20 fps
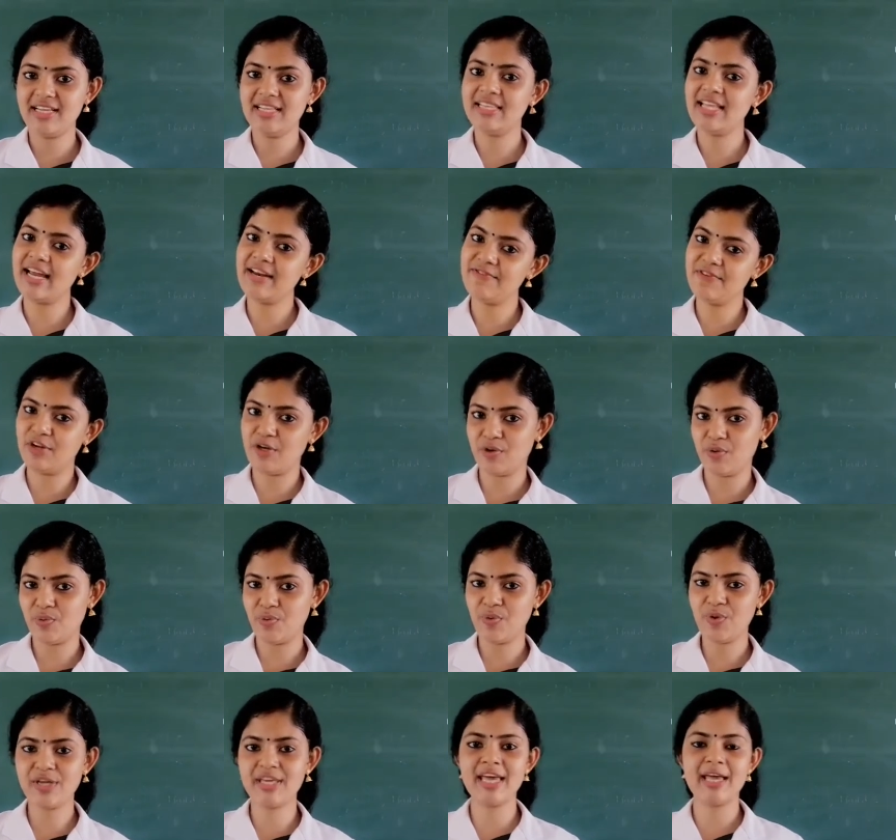That we
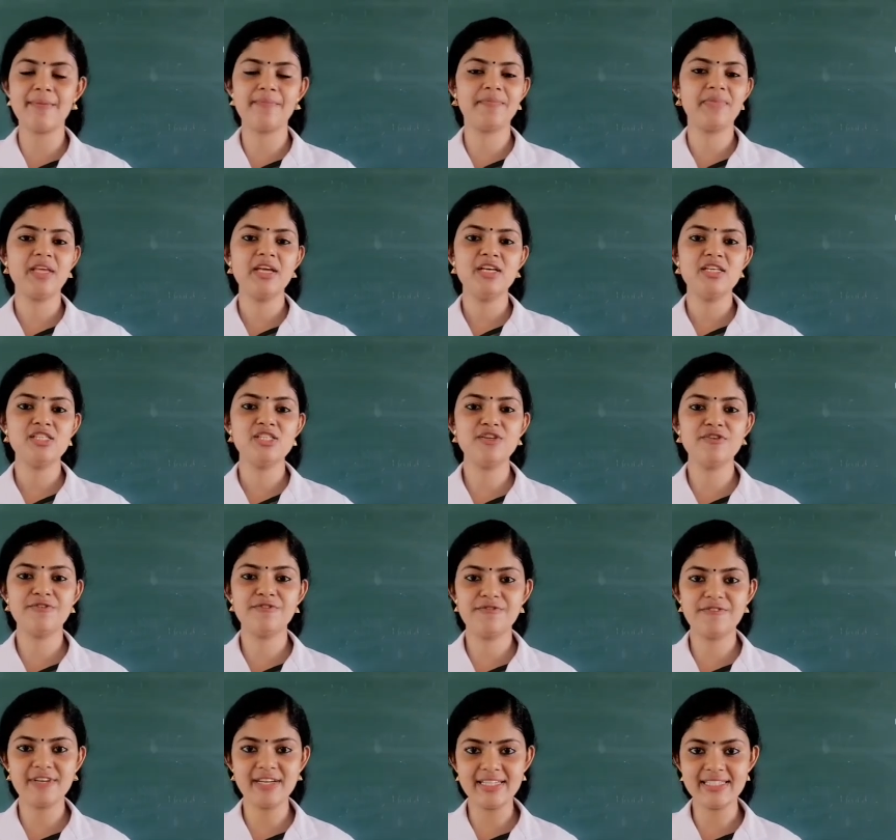know. Okay. So
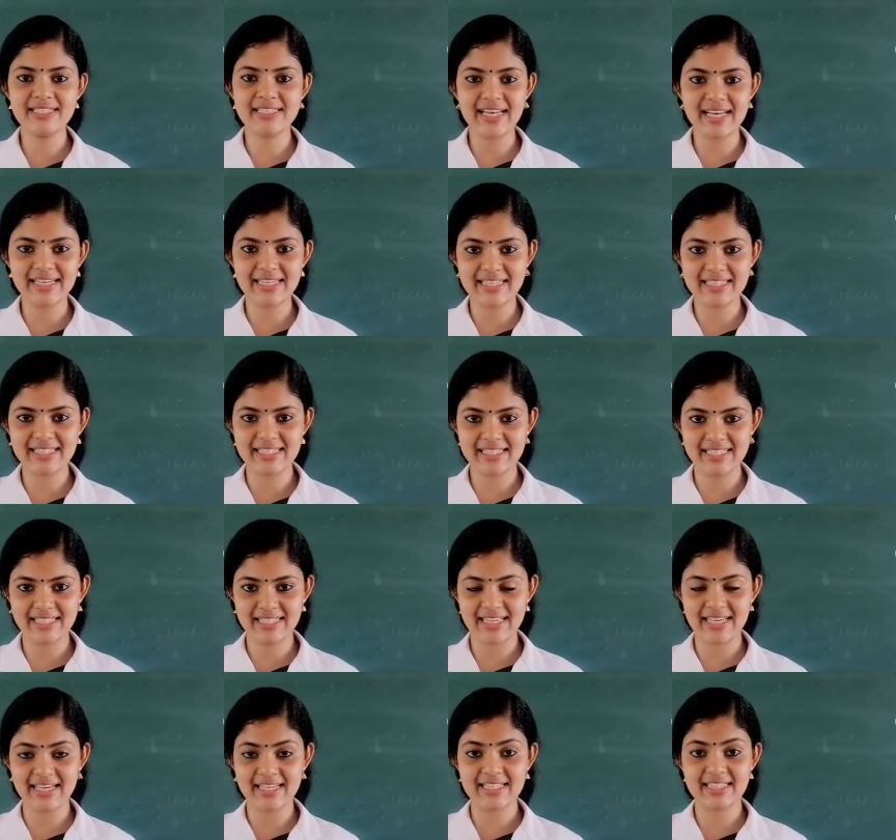first let us
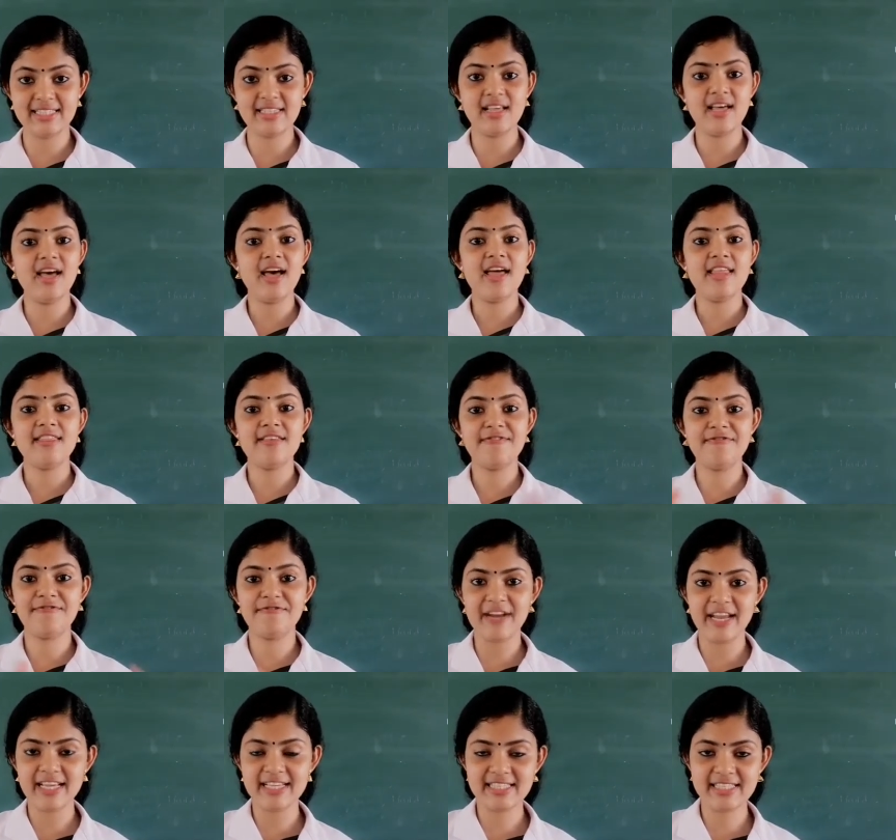discuss the
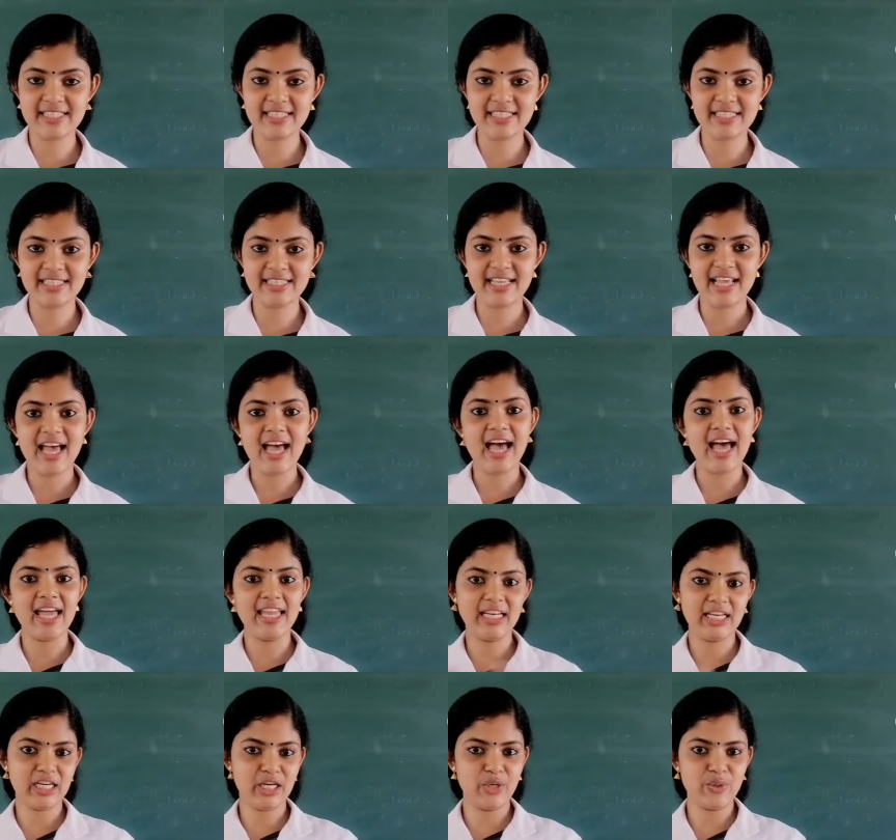phrases
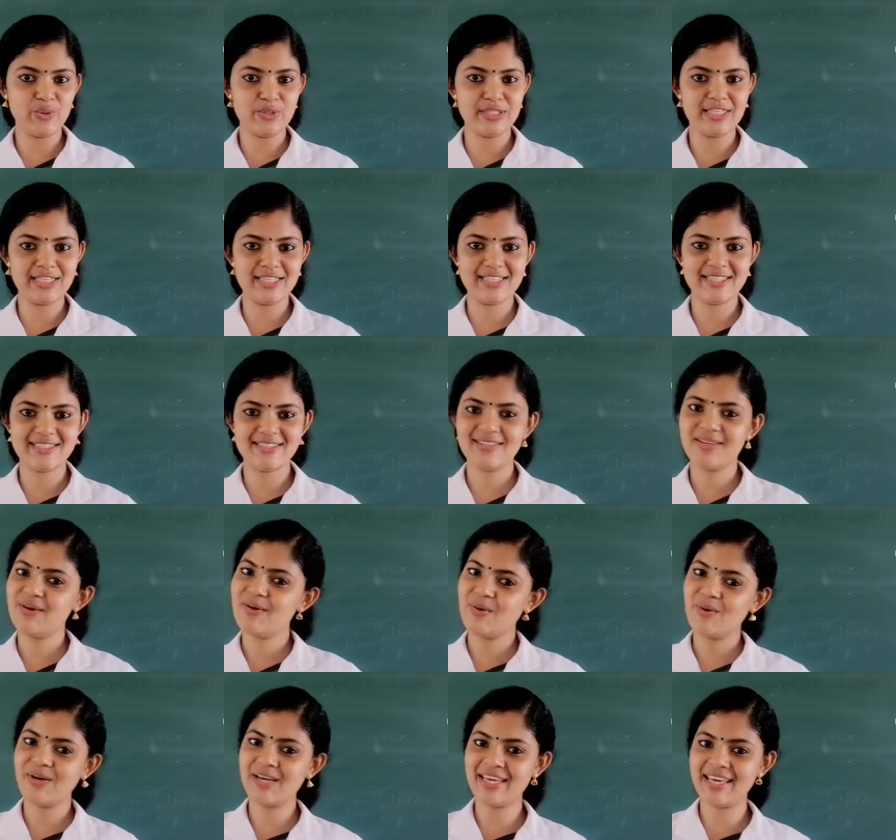and
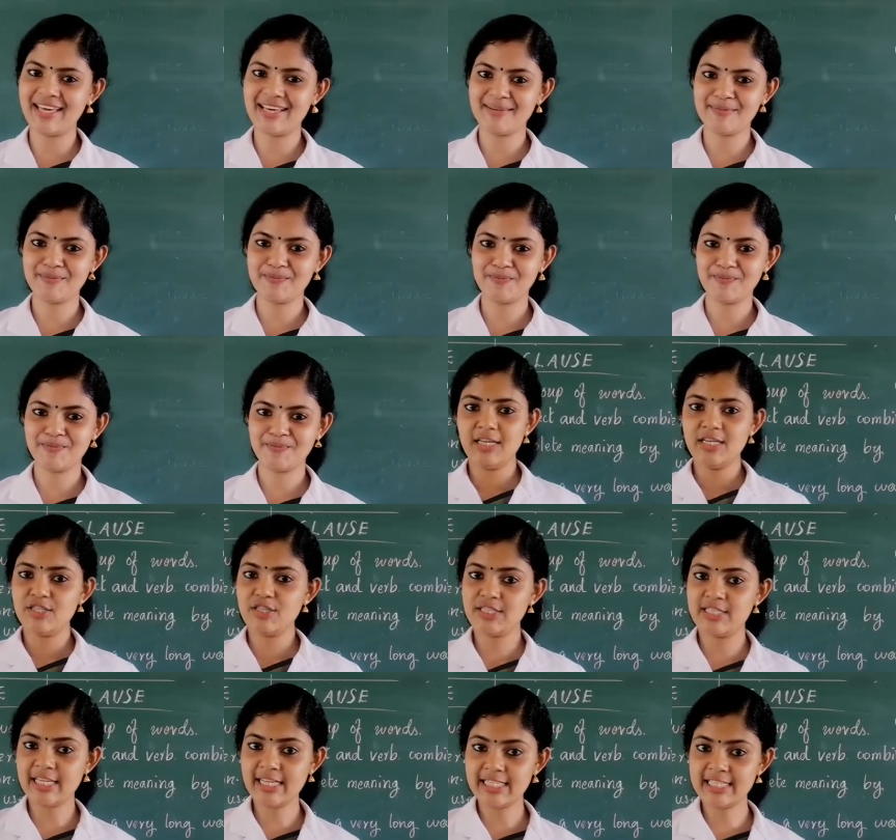clauses. Okay. So
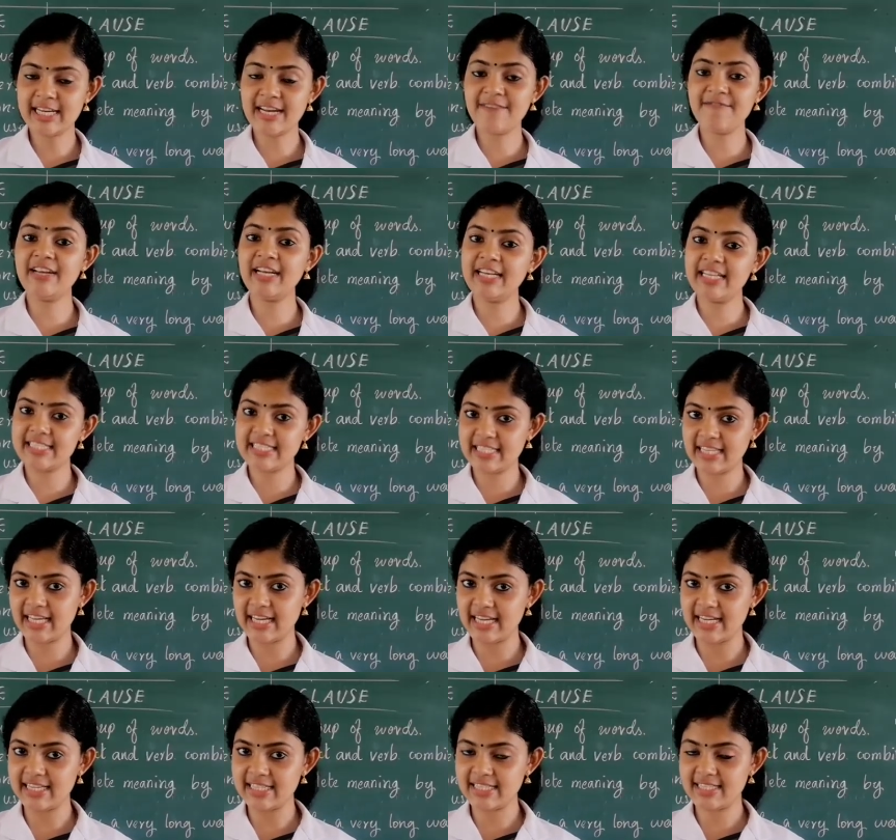children, we
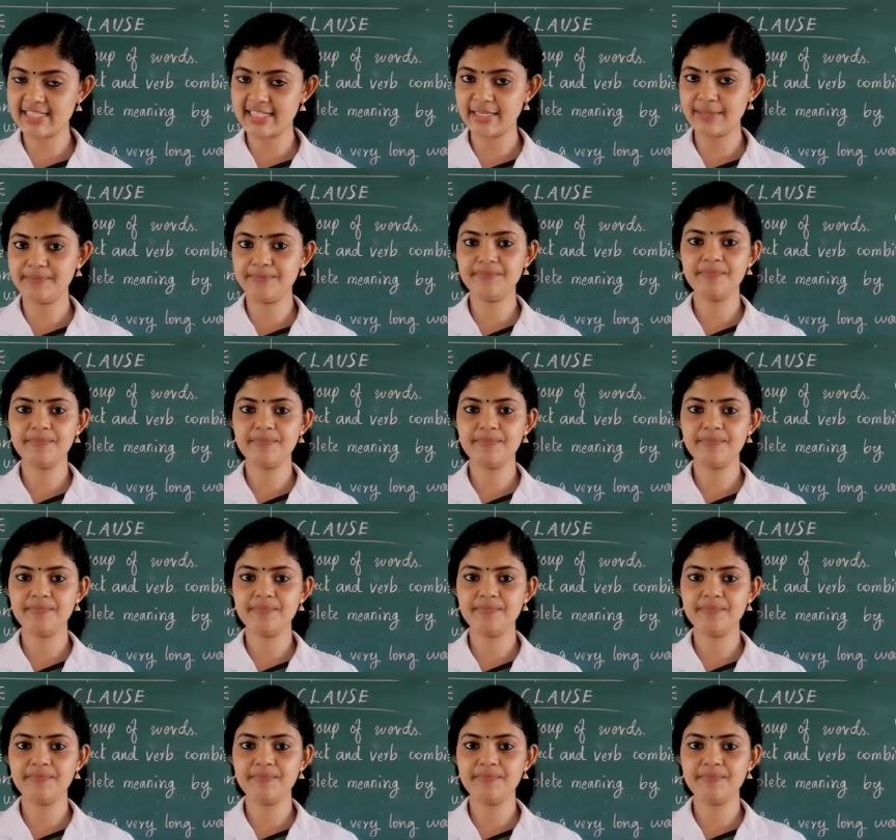discussed